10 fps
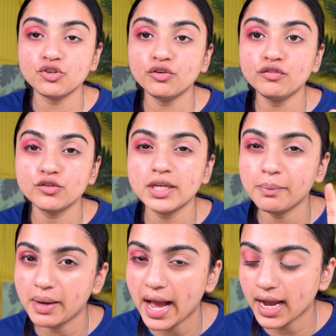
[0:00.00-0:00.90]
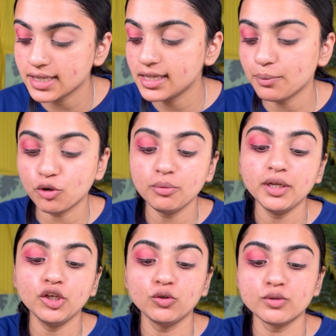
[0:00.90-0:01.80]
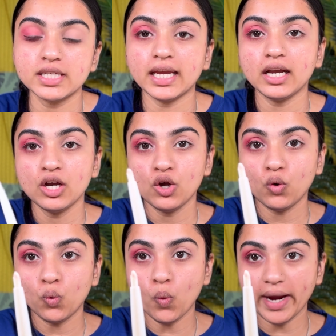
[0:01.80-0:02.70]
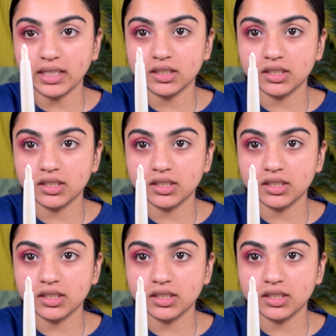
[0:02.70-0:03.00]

of using black kajal, I'm going to be using white.